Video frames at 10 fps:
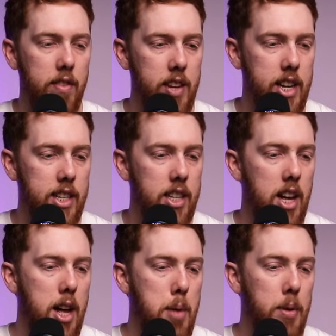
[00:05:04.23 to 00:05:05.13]
years.
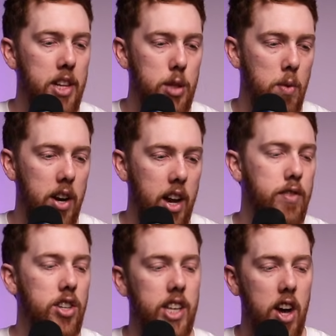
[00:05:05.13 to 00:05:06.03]
But this one,
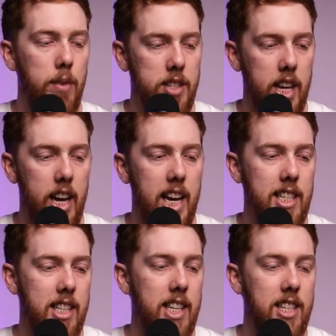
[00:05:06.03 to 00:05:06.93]
first thing I'm seeing
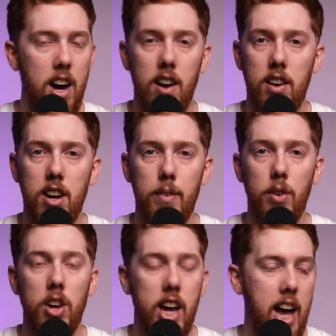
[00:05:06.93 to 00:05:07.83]
is the tongue. I'm
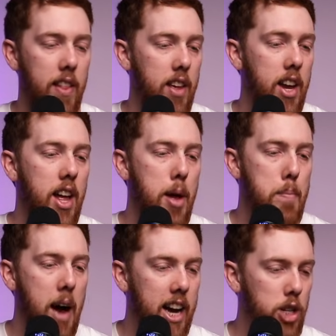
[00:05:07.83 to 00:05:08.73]
looking at the
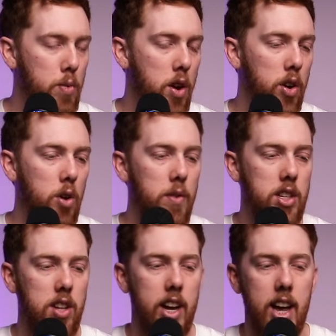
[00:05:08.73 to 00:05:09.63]
patchwork,
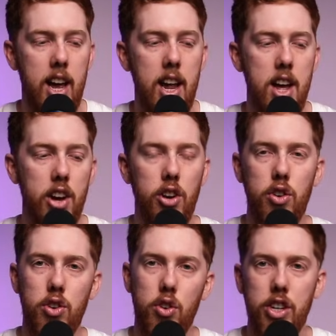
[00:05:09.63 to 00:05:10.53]
almost like a
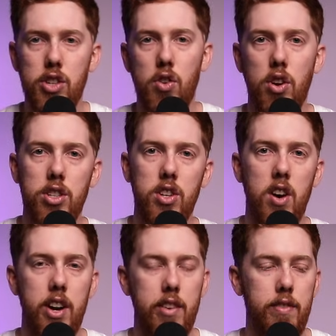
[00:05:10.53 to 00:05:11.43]
crisscross
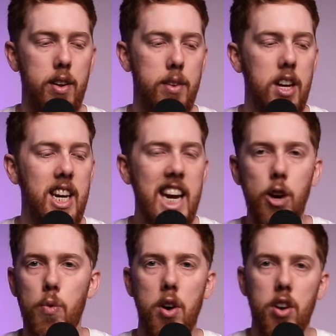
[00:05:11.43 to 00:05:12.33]
kind of
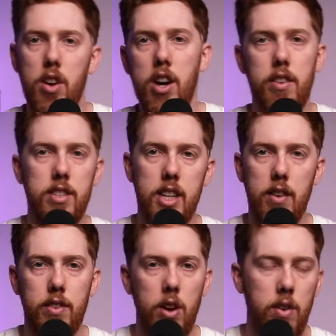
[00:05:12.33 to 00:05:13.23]
needlework kind of
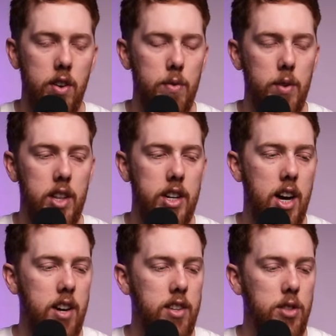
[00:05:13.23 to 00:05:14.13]
stuff going on with the
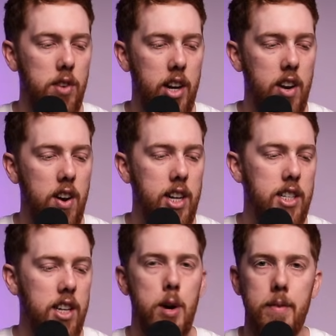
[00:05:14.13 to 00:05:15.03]
tongue. It's really nice.
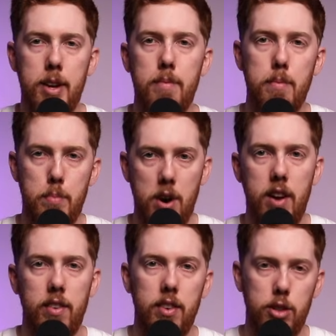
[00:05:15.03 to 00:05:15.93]
Premium
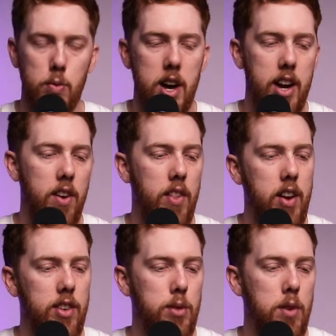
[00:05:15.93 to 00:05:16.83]
brown suede on
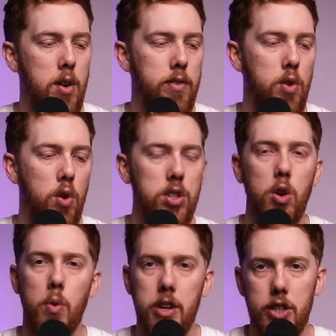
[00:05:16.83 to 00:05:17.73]
there as well. Of course,
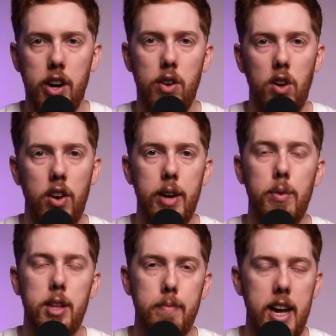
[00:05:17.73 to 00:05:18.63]
always great quality
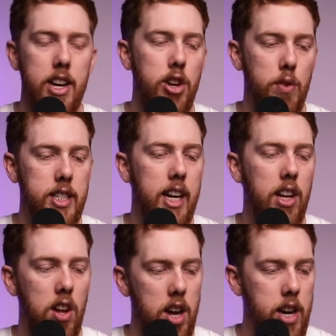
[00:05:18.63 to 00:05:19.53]
with the Made in USA
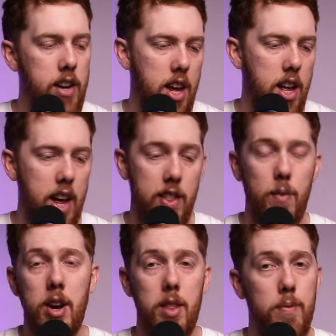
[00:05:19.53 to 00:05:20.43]
line. And then
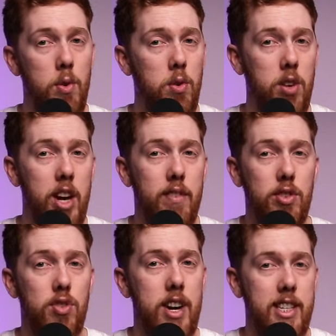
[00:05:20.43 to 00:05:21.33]
one of the more kind of
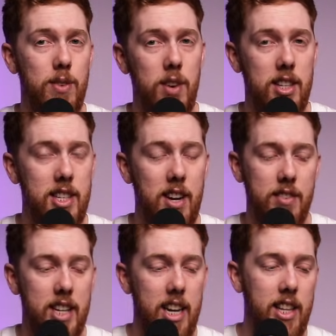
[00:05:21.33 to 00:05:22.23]
crazy ones that I've
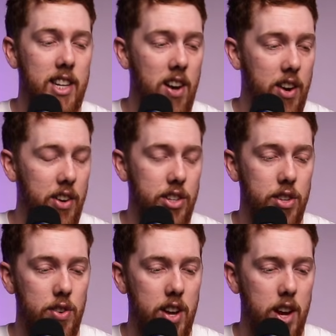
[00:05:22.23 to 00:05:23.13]
seen, the
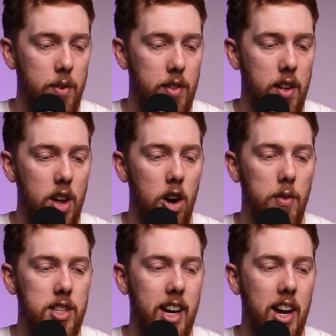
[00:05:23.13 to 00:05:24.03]
992 here with
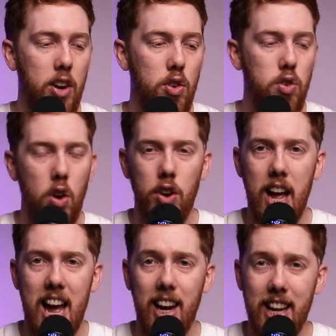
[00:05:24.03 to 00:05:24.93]
almost like a croc
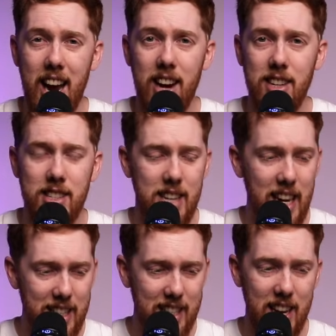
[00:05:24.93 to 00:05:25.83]
alligator
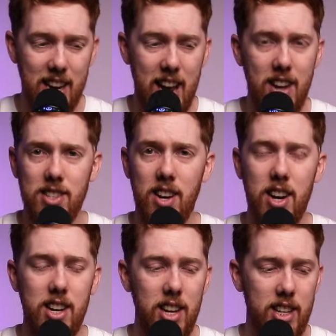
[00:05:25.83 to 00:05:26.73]
snake skin
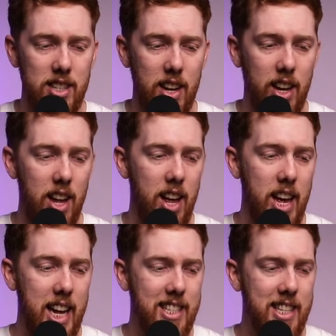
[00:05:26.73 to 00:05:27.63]
outside. It's like,
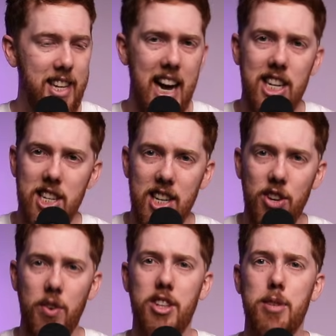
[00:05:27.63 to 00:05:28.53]
is this actually
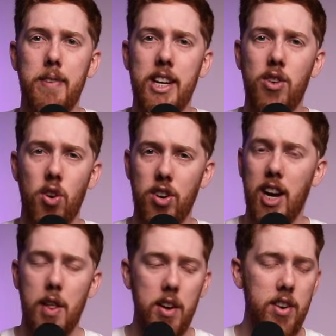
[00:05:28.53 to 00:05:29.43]
going to be croc
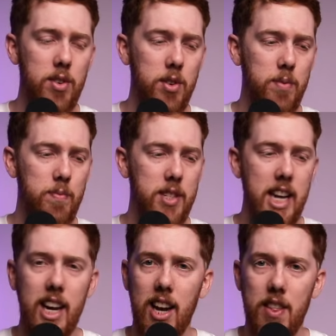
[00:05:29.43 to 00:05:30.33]
leather or
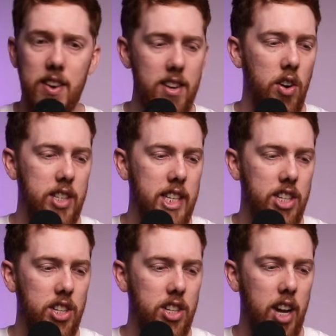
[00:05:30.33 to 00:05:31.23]
snake leather? Or is this
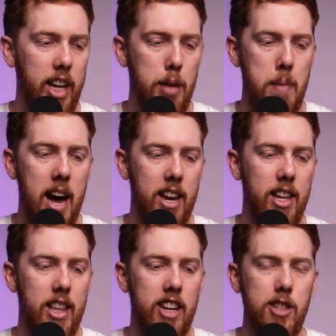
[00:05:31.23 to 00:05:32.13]
just like the pattern
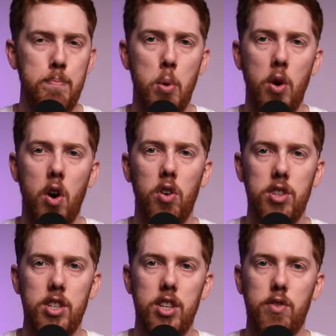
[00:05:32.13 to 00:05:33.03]
that they put
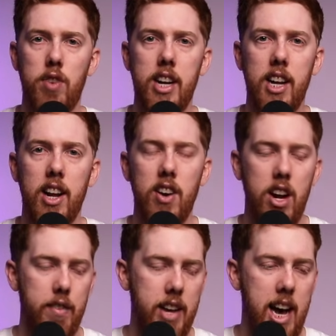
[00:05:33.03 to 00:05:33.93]
onto the regular
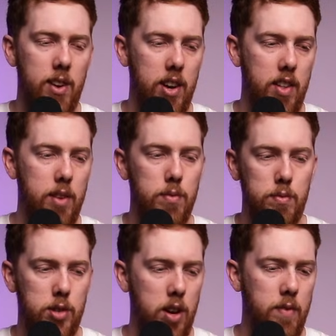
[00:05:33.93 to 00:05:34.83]
kind of cow leather?
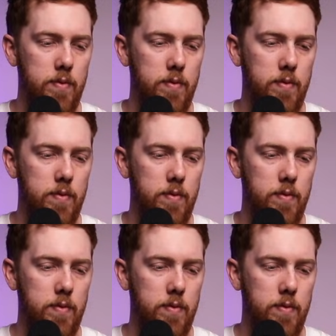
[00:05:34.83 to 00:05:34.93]
So